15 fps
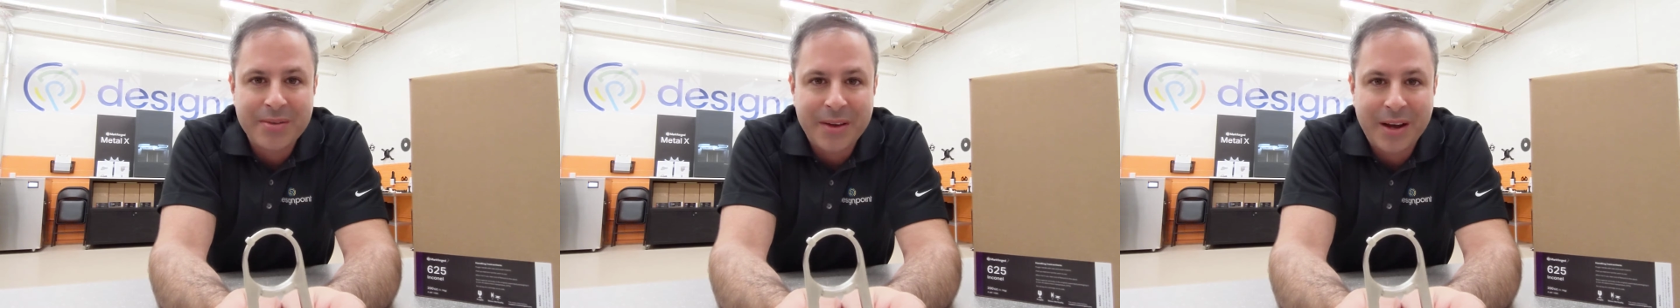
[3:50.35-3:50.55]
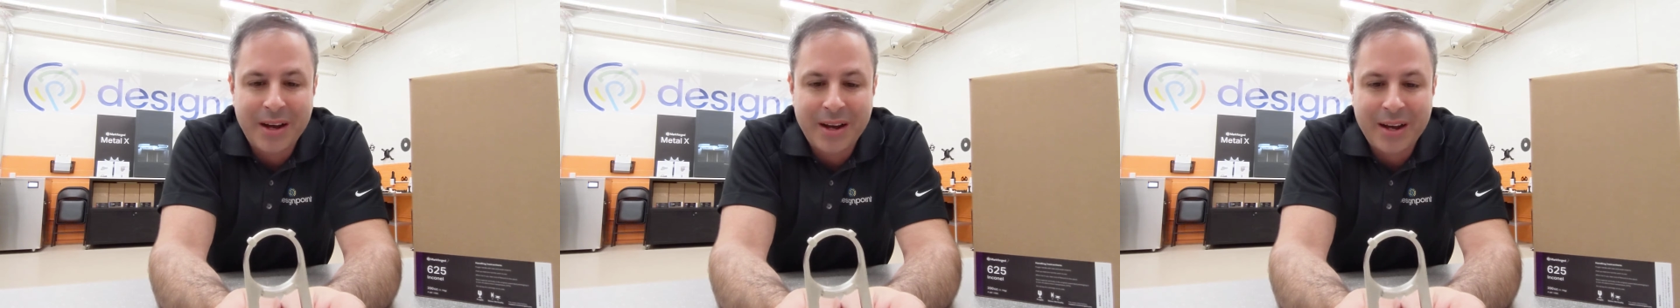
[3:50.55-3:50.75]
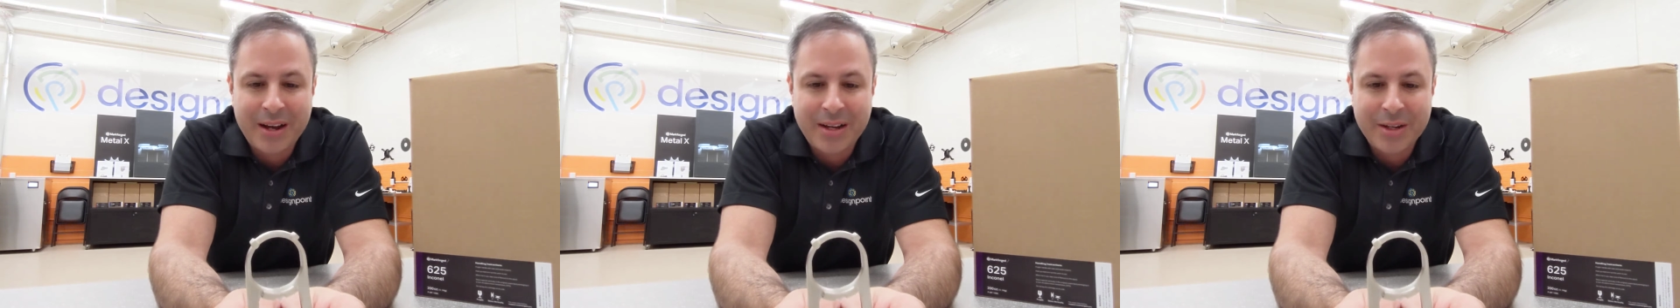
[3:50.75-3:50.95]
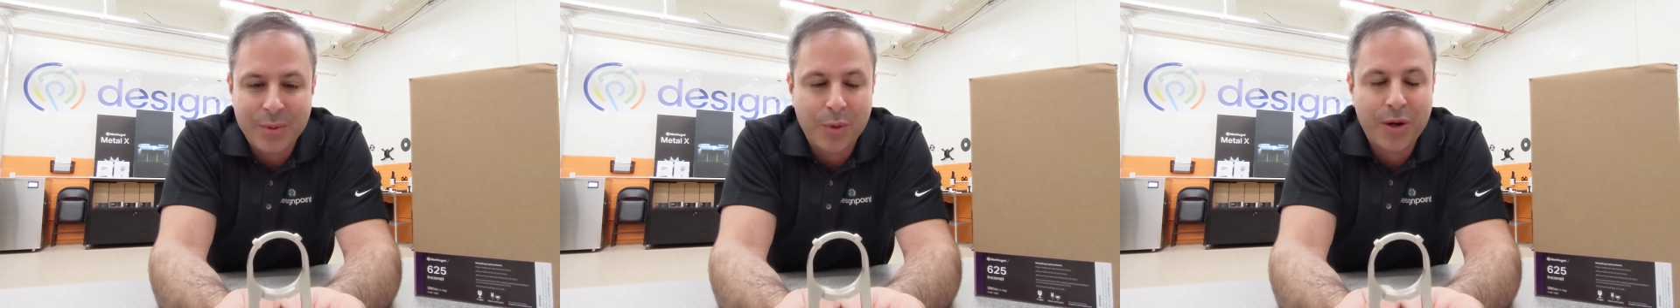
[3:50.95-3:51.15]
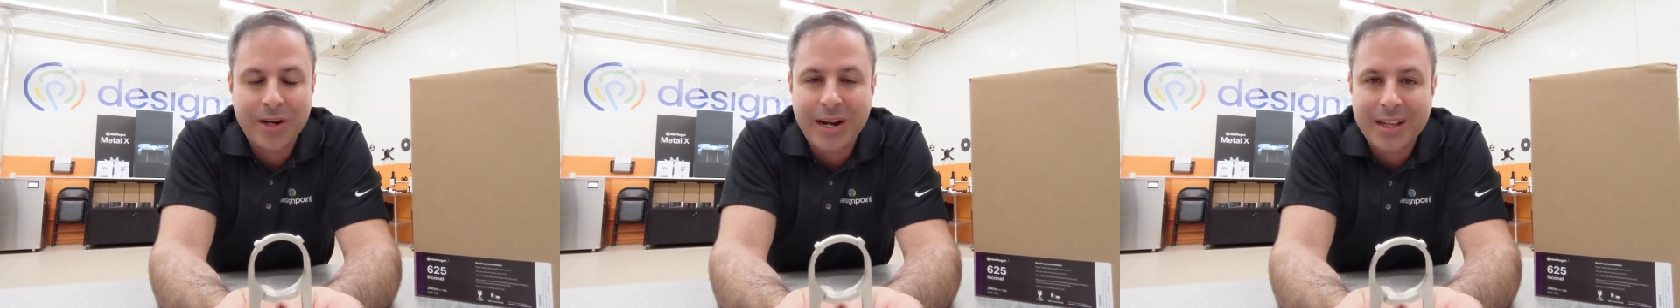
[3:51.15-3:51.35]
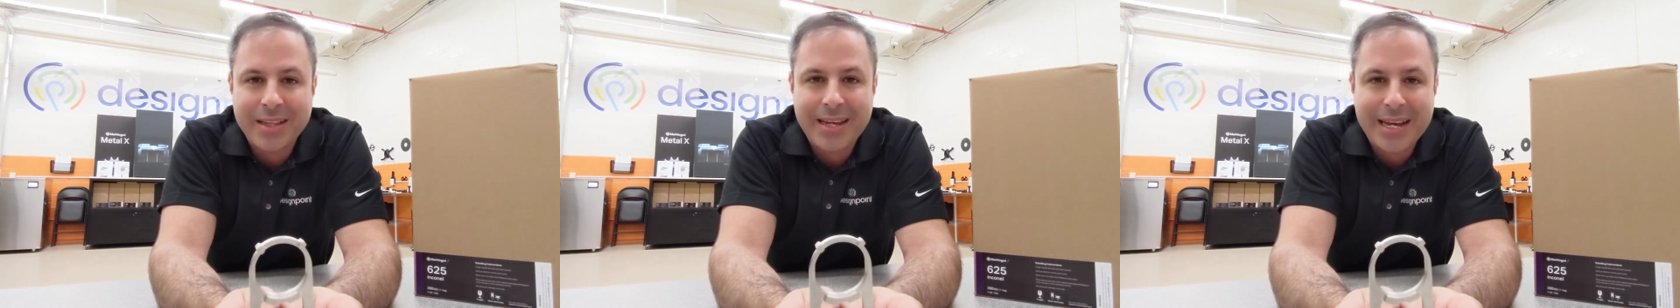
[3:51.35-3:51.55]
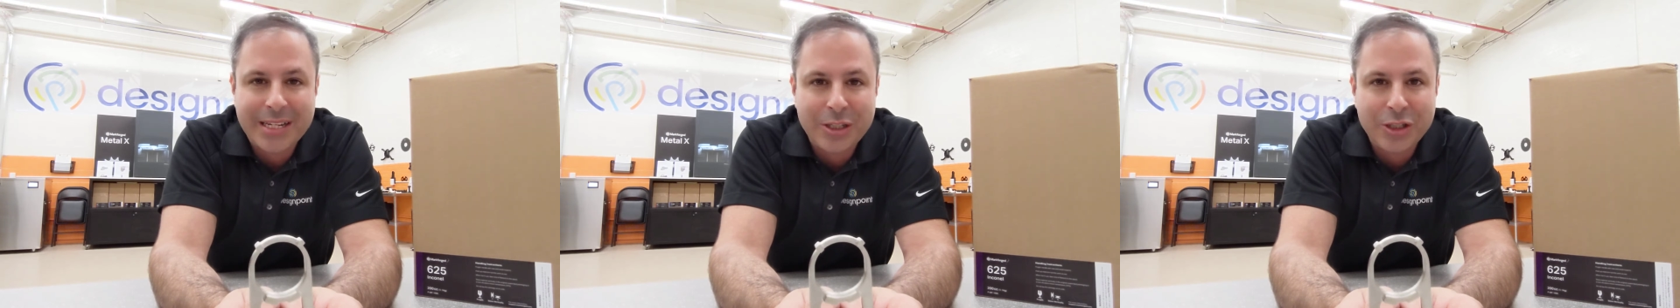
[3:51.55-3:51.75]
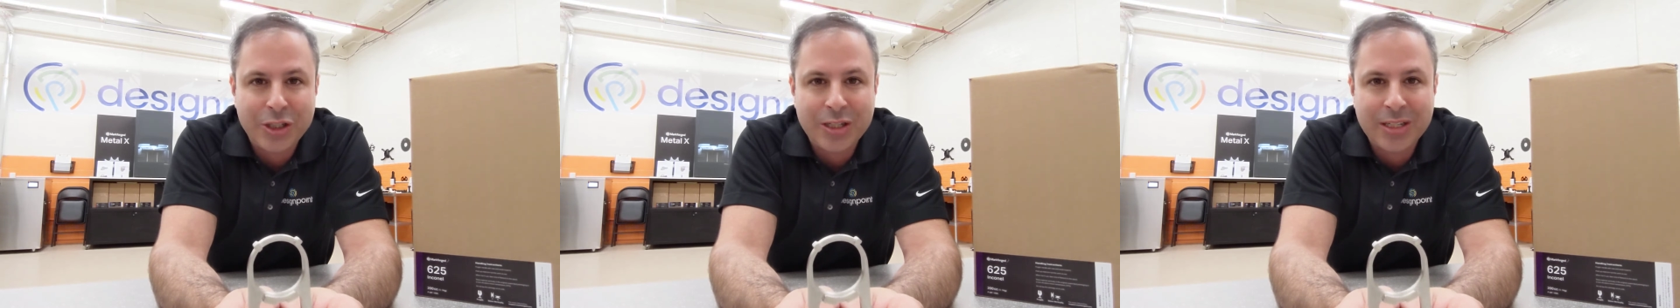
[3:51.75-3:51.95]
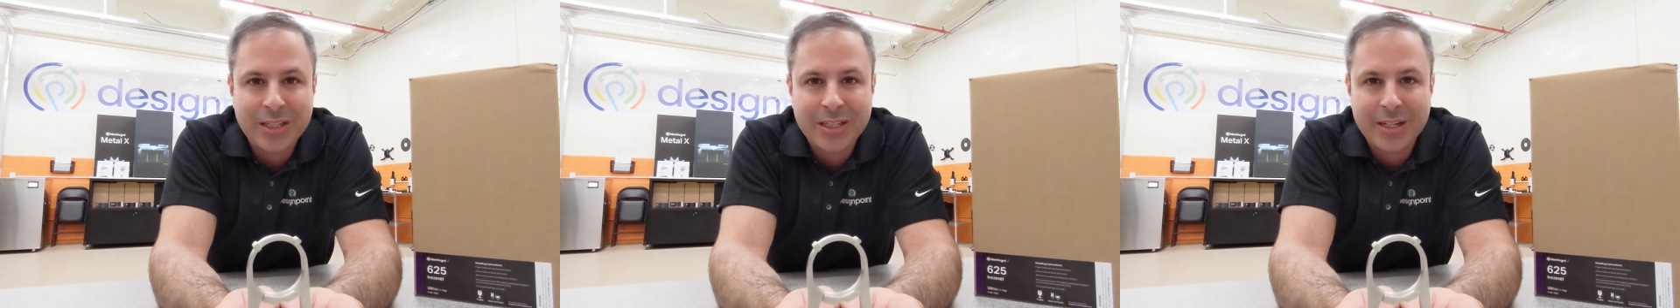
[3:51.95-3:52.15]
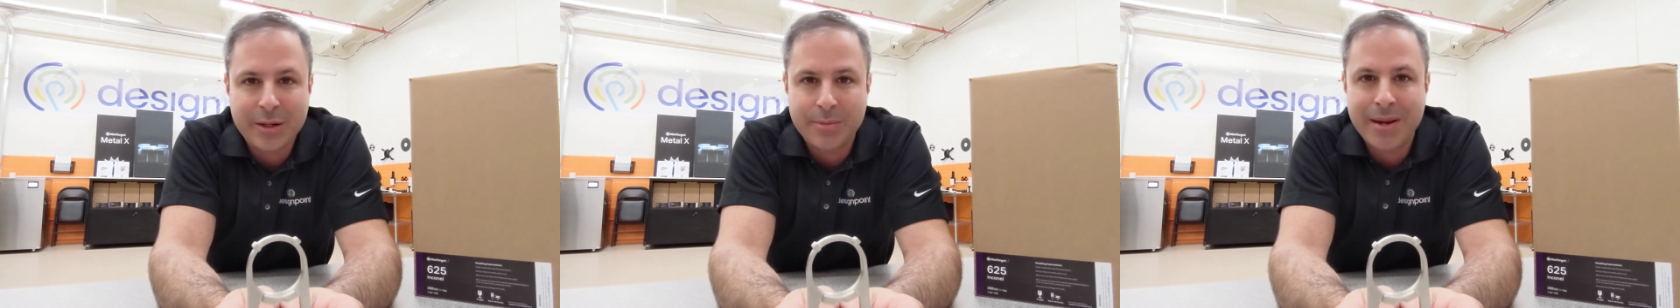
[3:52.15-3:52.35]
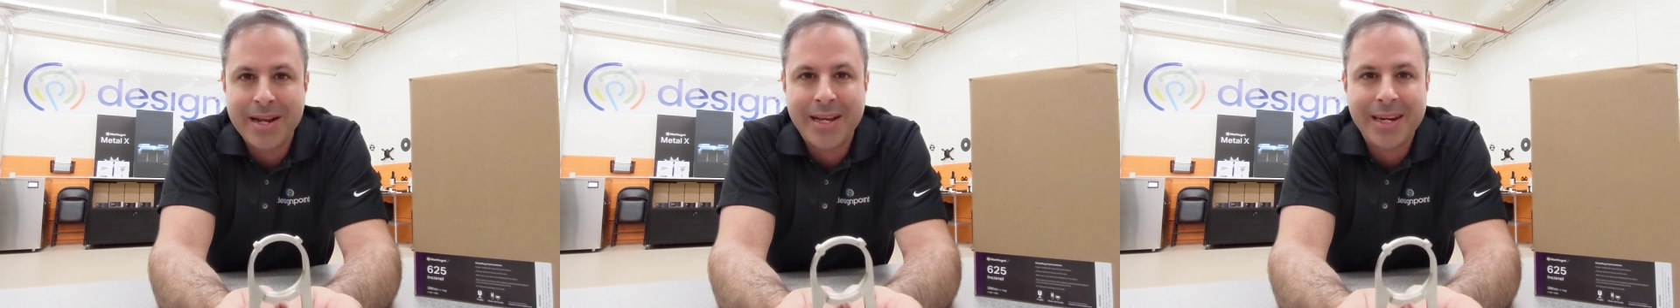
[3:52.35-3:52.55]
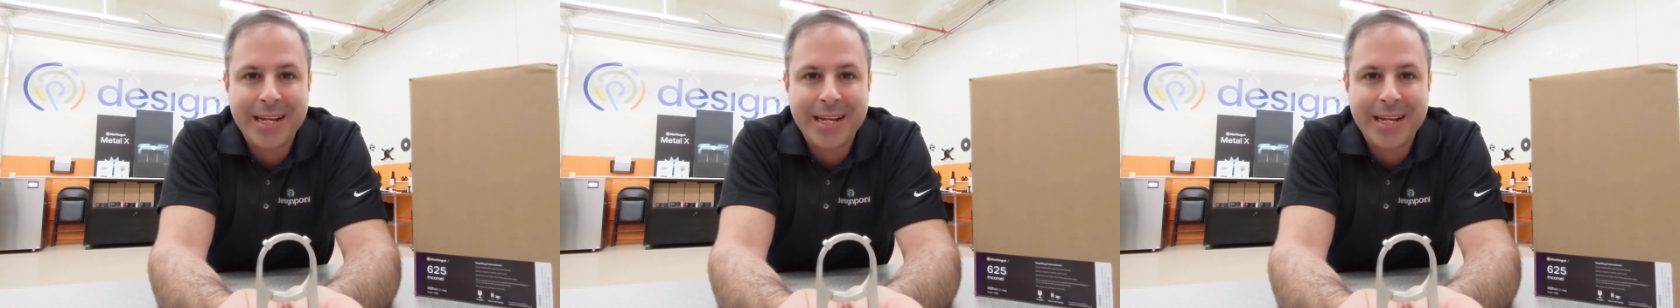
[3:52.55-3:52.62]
You're working on the engine, and you're making